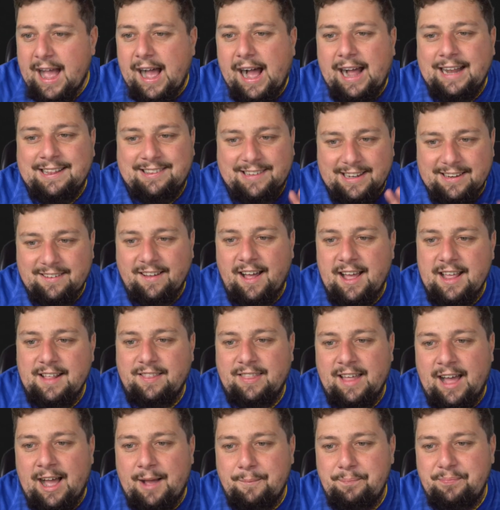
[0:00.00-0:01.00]
I did like
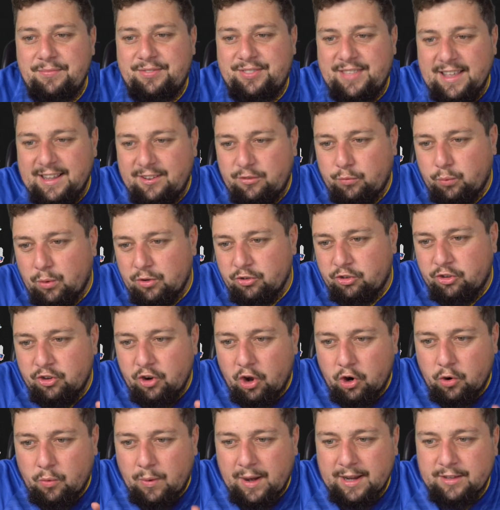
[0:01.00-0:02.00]
that. This one's
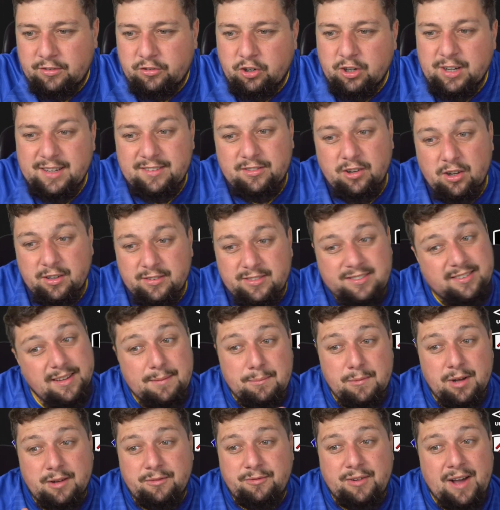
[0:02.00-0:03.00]
not quite as good. It's got a
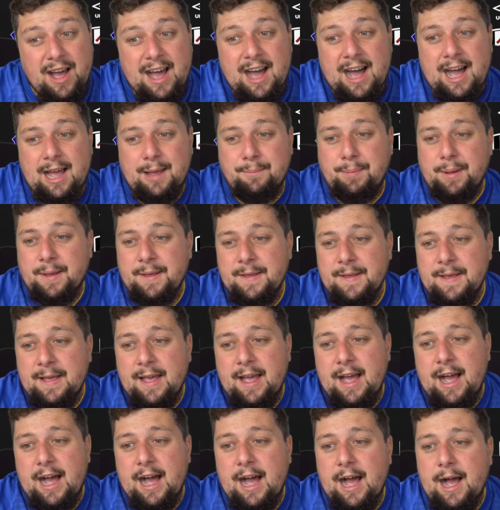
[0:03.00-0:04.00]
similar vibe.
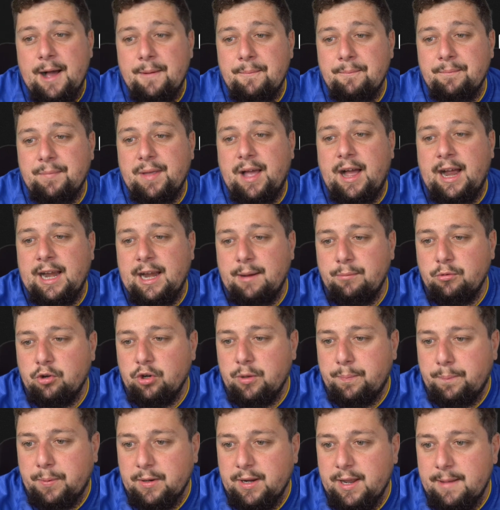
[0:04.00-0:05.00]
I am
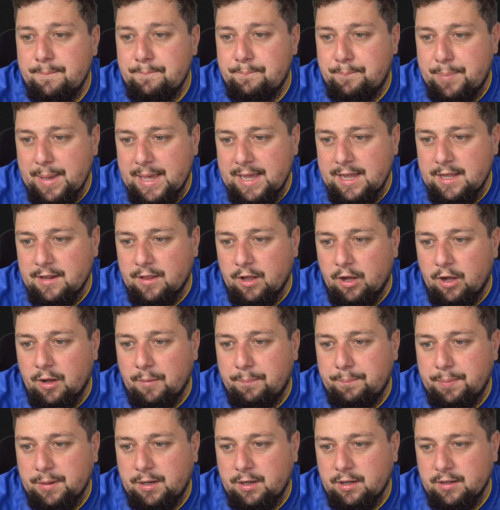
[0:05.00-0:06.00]
going to put it in B, though,
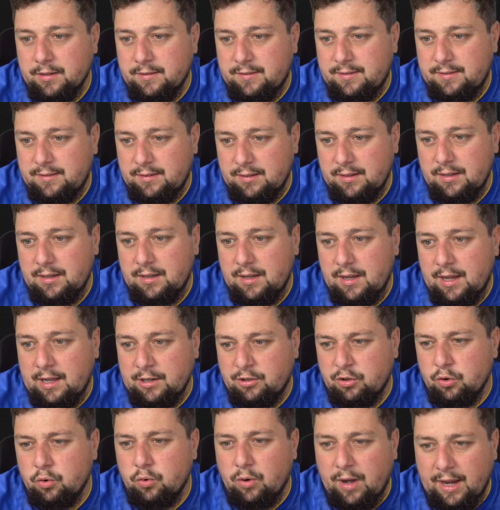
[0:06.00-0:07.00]
because I
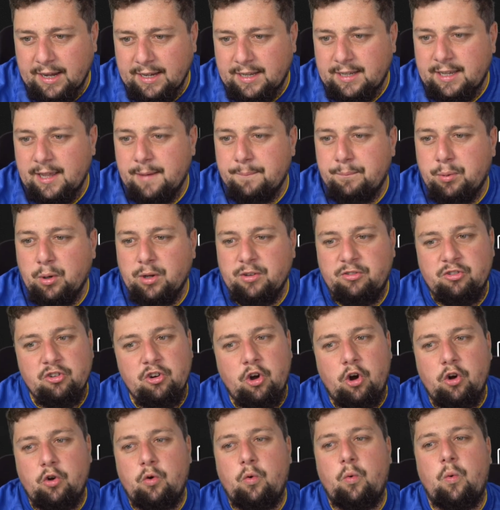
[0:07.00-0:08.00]
do like it, but it's
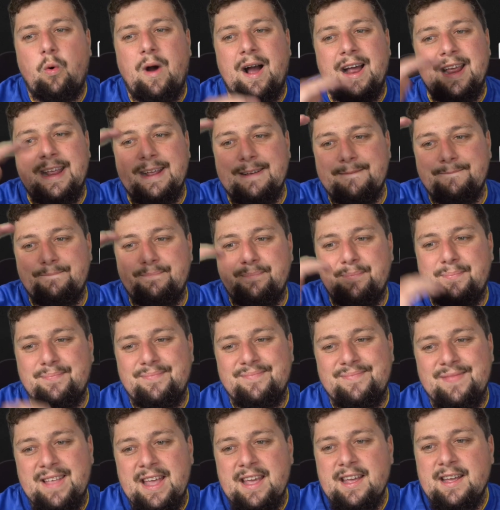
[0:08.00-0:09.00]
not quite,
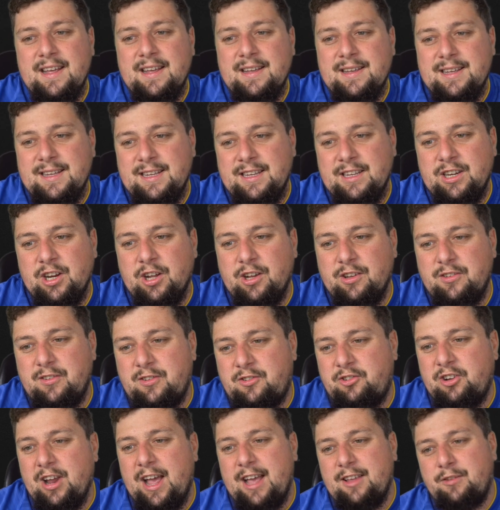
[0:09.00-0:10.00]
you know,
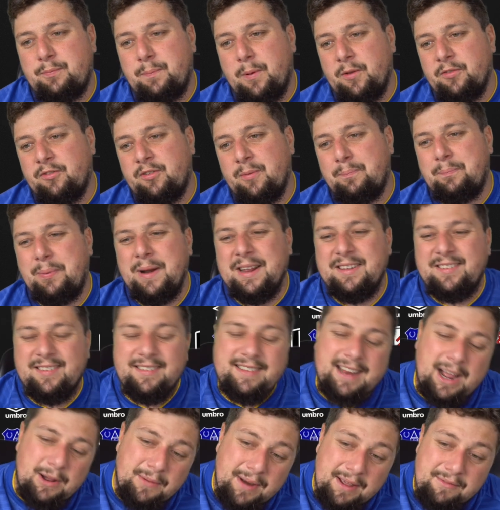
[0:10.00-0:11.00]
shirt sponsor brings it
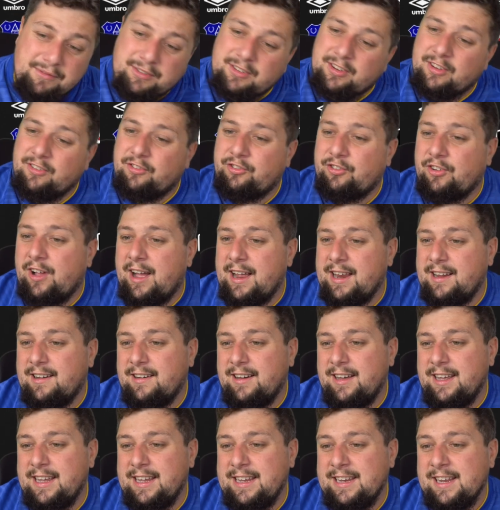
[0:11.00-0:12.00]
down ever so
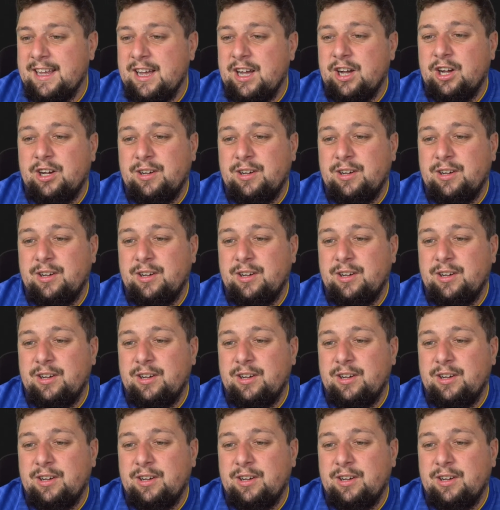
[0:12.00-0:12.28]
slightly.